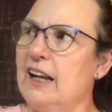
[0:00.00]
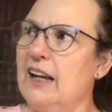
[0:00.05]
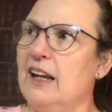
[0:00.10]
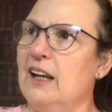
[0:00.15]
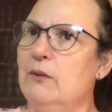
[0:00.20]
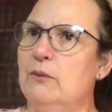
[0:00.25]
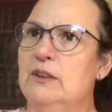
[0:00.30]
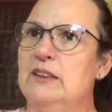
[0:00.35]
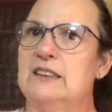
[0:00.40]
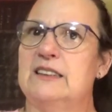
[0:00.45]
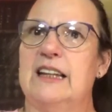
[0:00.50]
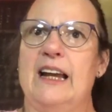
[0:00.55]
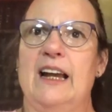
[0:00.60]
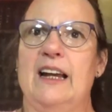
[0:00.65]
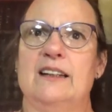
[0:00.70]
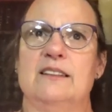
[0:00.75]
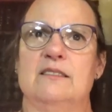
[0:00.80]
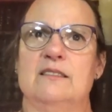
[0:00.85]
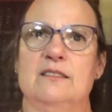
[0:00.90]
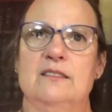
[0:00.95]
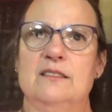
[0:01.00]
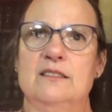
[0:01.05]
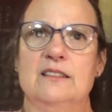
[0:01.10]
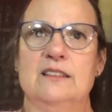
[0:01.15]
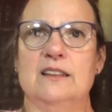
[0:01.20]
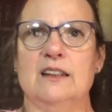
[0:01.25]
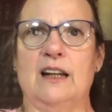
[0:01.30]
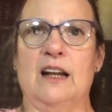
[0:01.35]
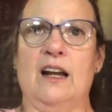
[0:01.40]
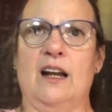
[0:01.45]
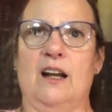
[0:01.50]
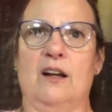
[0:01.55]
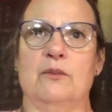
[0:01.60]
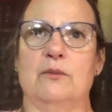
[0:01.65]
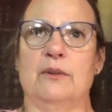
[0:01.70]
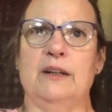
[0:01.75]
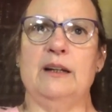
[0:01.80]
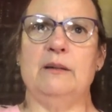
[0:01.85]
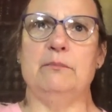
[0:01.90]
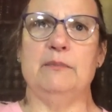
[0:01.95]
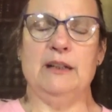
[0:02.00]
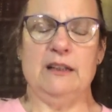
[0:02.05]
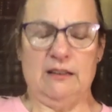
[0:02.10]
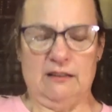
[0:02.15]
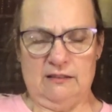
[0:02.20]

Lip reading: It was that rib